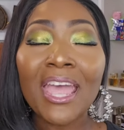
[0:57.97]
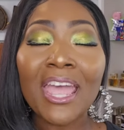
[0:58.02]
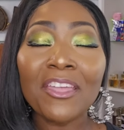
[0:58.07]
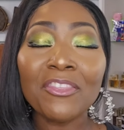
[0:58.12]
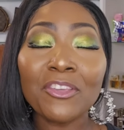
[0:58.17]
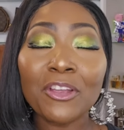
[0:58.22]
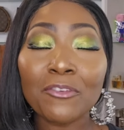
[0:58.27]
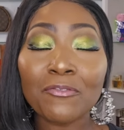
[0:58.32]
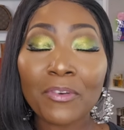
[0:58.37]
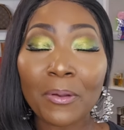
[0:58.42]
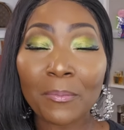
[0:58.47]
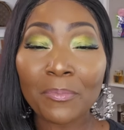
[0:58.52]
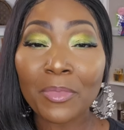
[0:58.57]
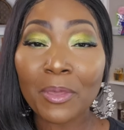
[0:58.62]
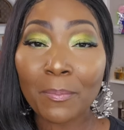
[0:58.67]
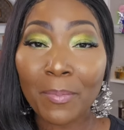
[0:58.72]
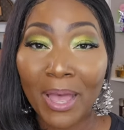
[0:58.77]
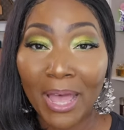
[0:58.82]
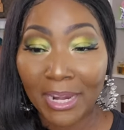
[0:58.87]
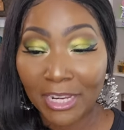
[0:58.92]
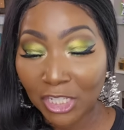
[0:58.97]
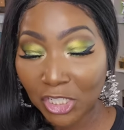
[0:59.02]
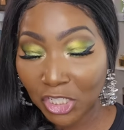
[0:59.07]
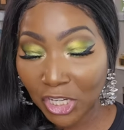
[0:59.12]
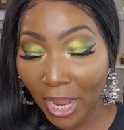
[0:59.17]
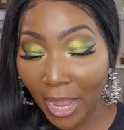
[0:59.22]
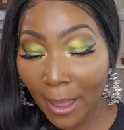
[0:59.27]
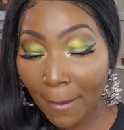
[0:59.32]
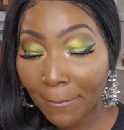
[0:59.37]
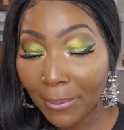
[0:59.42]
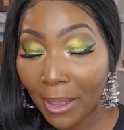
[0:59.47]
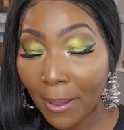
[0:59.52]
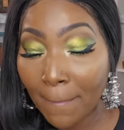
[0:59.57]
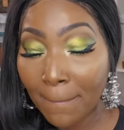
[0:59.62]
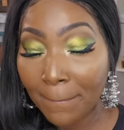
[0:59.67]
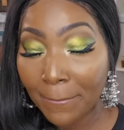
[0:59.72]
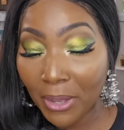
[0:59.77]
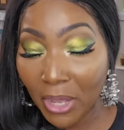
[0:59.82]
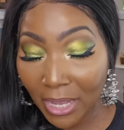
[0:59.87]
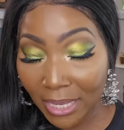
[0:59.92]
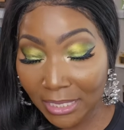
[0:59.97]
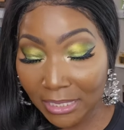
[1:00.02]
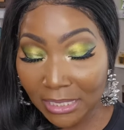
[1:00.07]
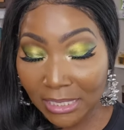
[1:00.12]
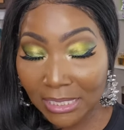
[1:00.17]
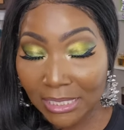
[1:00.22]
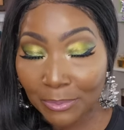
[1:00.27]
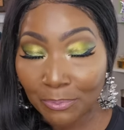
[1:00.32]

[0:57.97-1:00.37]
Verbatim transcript: and they're from The Body Shop, but